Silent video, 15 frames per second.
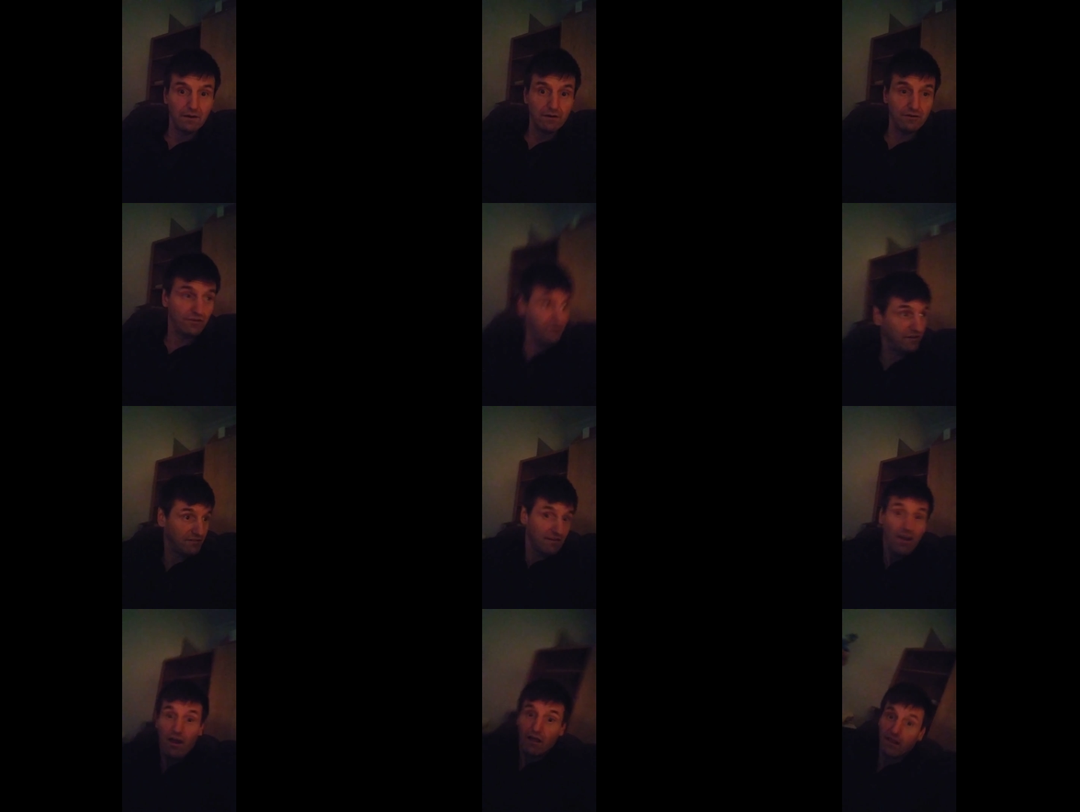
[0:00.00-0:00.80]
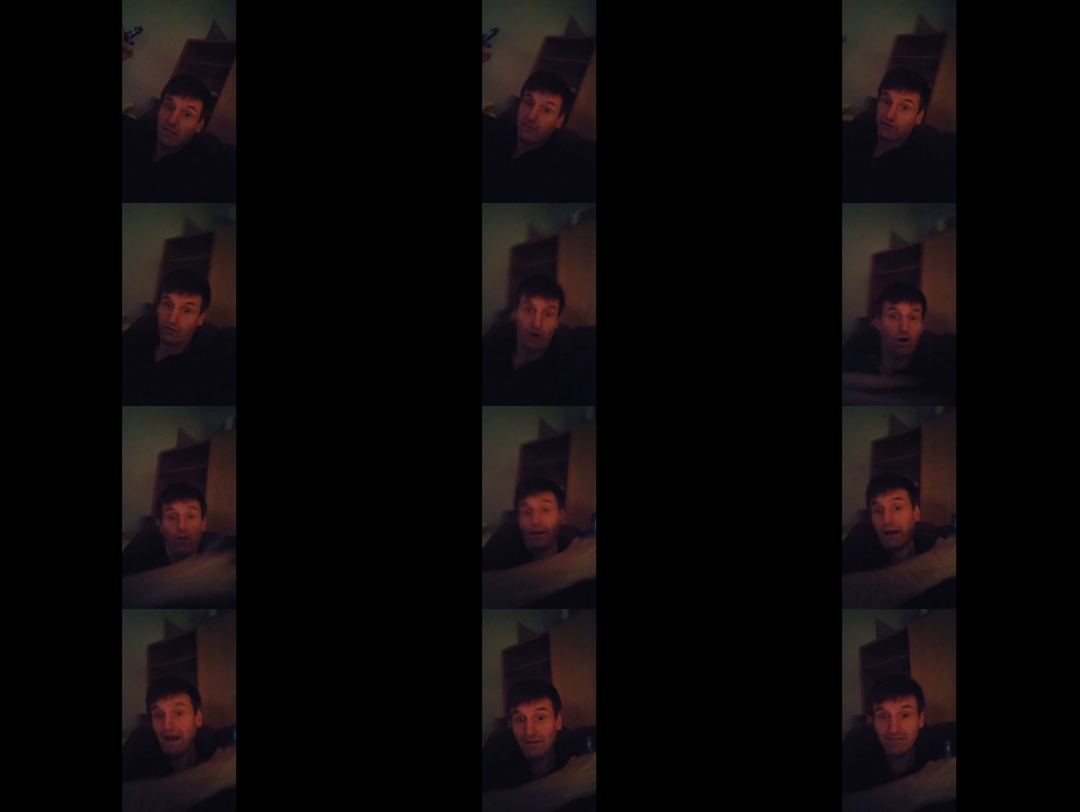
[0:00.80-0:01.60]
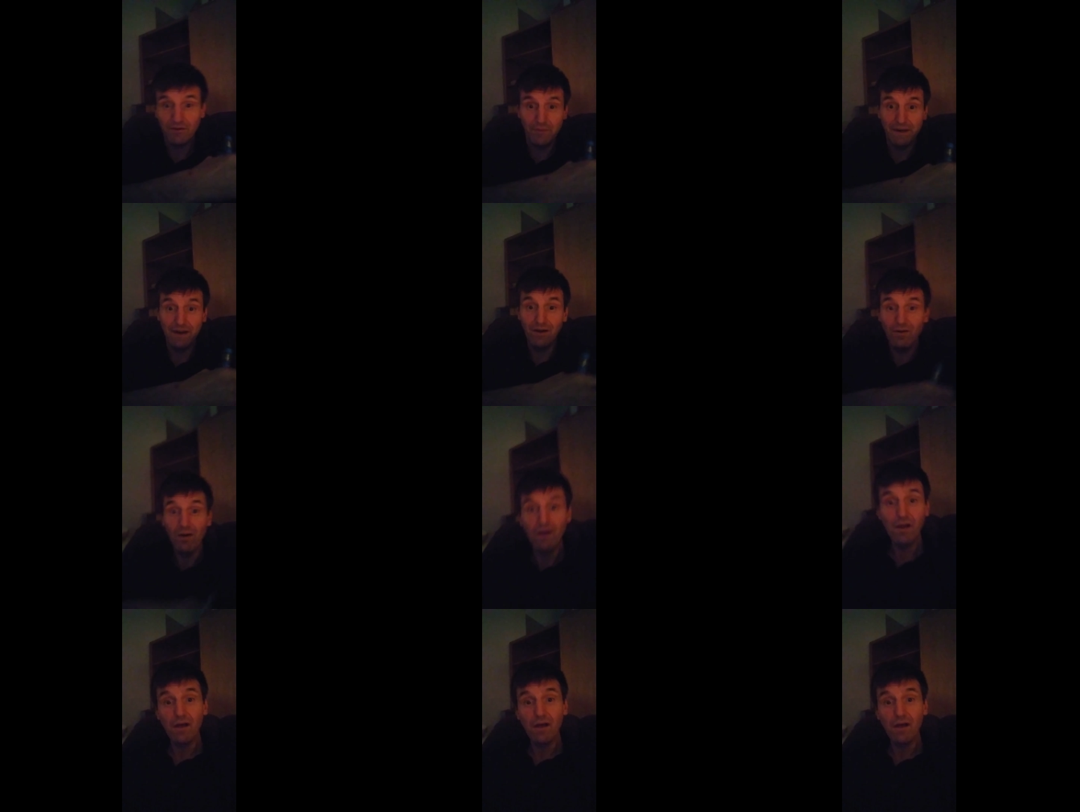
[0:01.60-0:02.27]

Do you just throw it out the window?